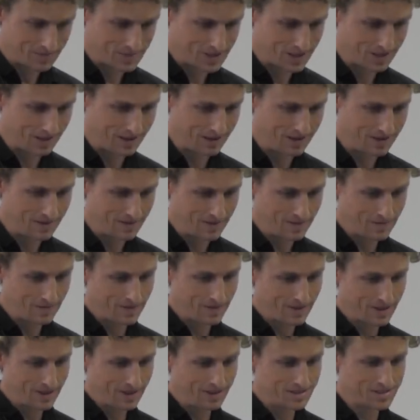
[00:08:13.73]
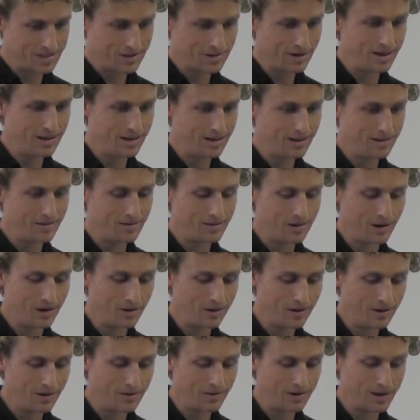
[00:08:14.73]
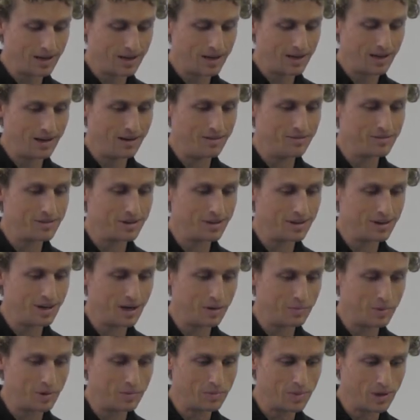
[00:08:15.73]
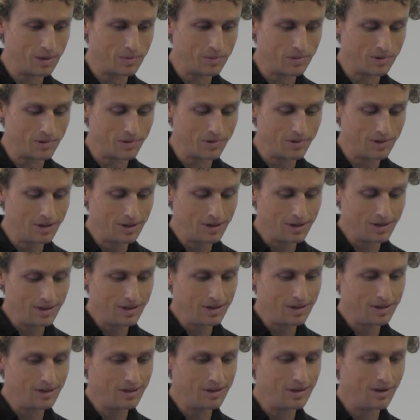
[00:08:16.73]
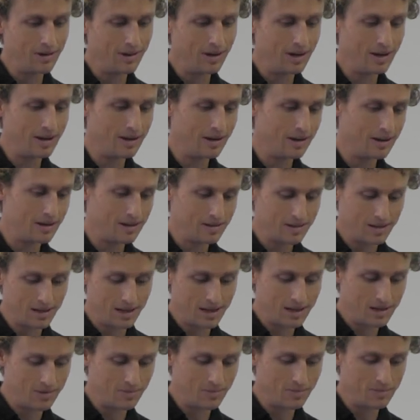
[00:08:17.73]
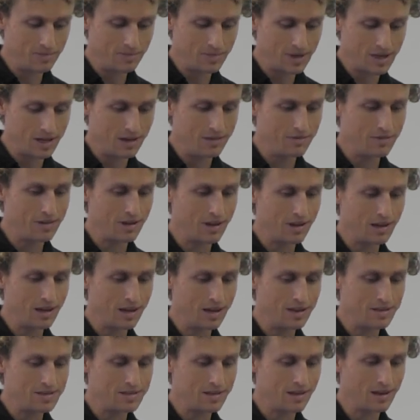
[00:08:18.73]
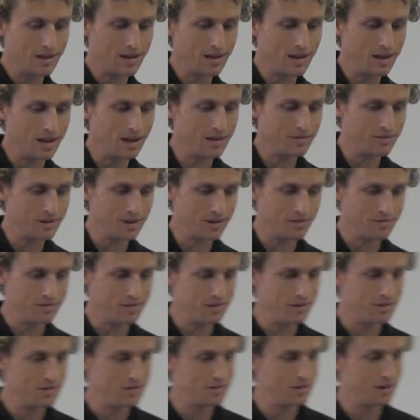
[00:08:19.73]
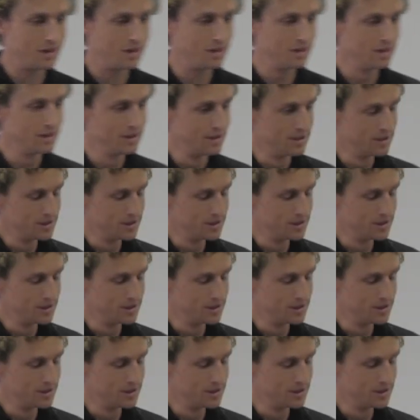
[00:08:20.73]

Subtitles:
So there's a great role that we can have in helping people know how to care for the land so that they have enough food to eat.